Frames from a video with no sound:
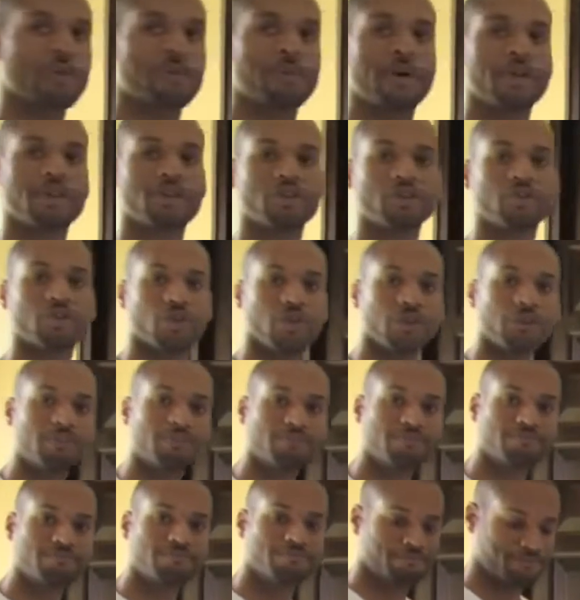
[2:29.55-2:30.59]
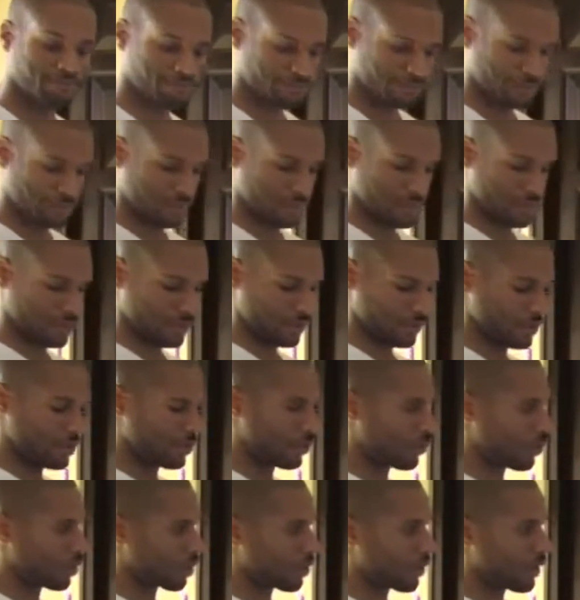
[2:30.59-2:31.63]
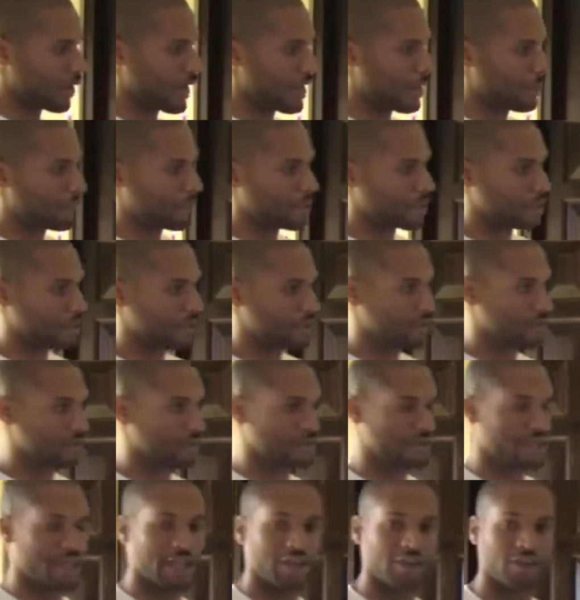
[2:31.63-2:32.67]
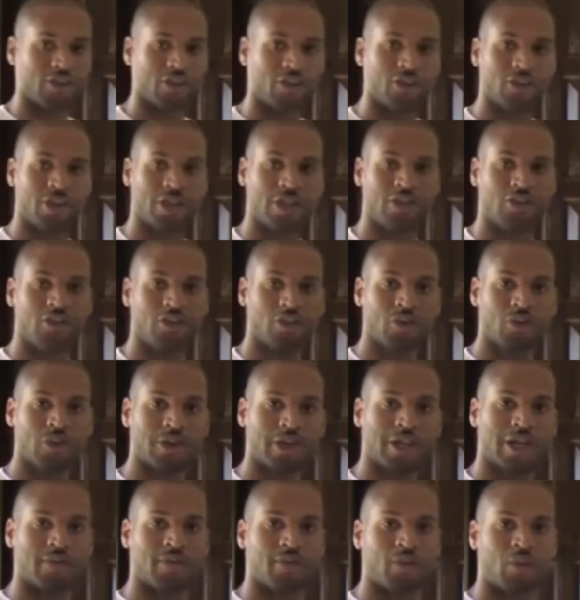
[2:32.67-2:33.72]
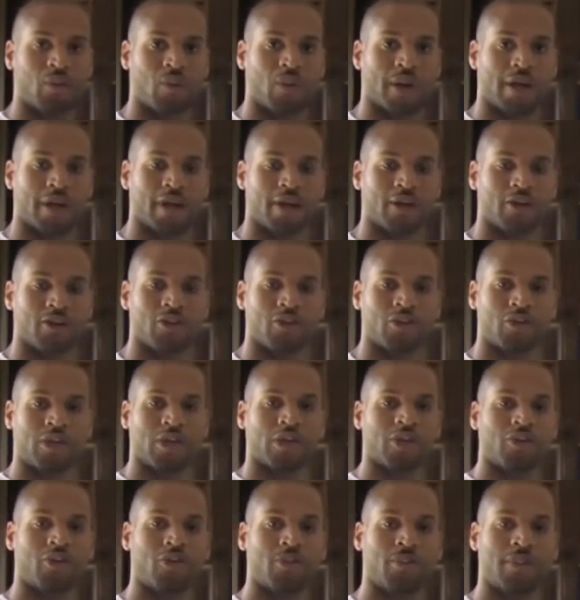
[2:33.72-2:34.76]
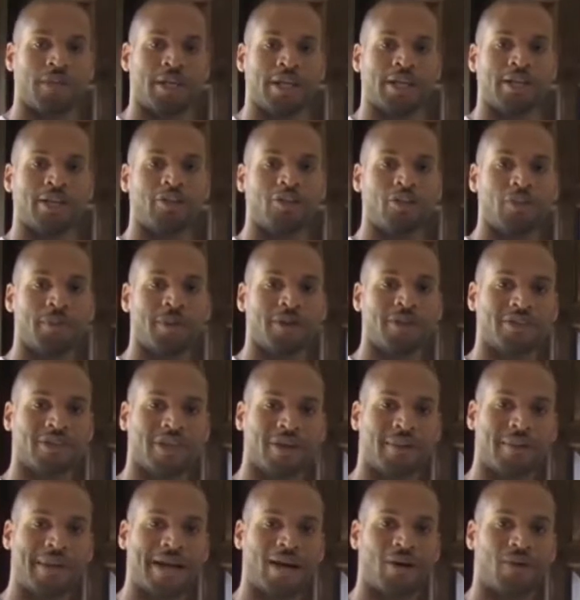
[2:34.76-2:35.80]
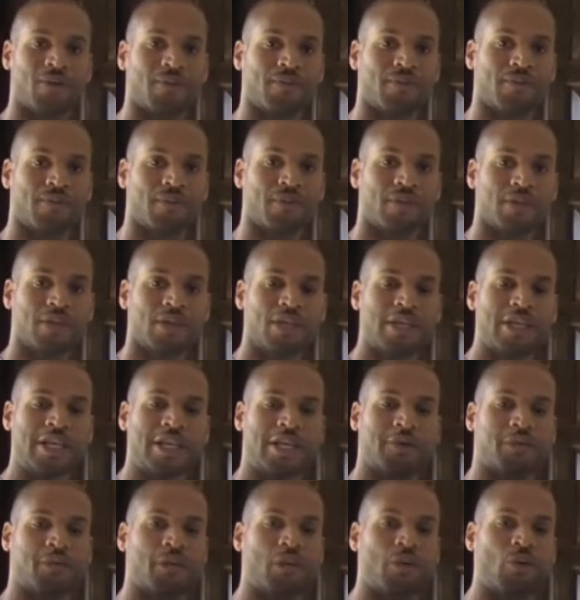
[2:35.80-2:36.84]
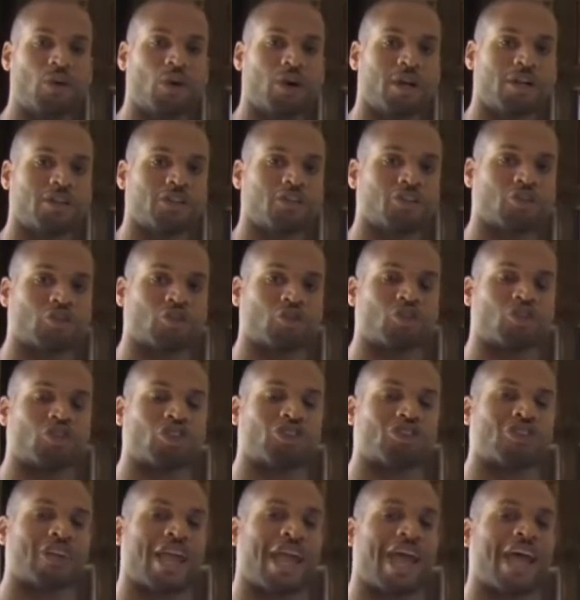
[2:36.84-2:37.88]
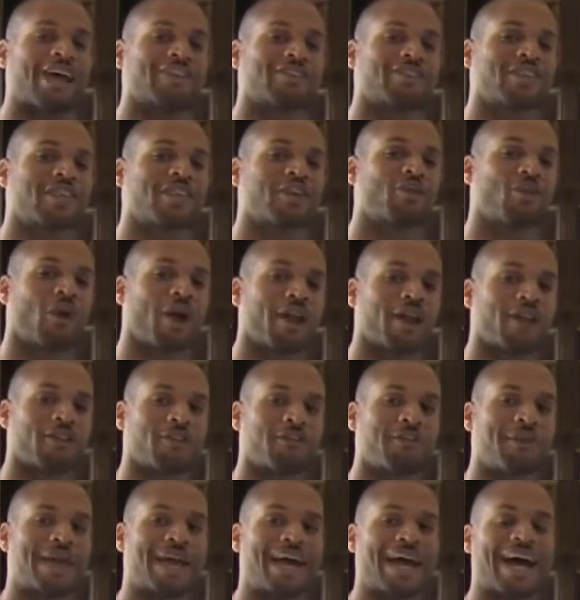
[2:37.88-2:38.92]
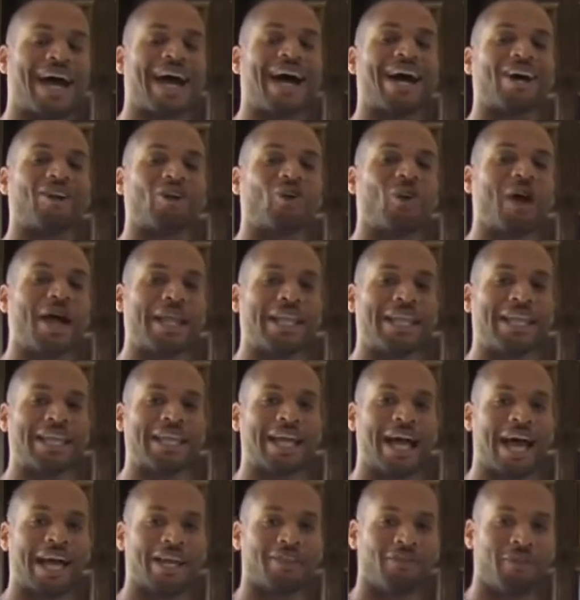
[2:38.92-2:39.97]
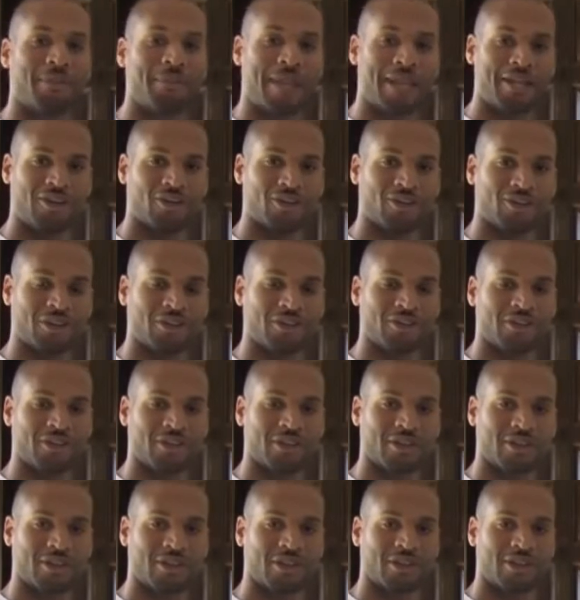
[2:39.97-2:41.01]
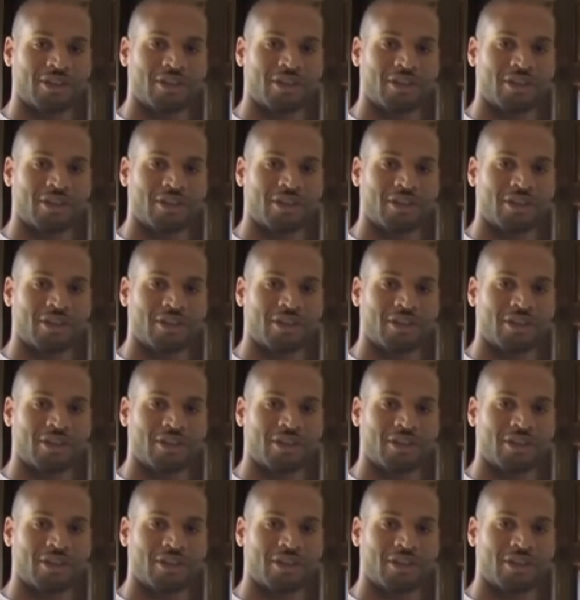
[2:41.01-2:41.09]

in your mother's womb, what will happen is that you'll get to a level where you get too big and then you must come out. If anyone is just asking right off the bat, how do I get out of a matrix?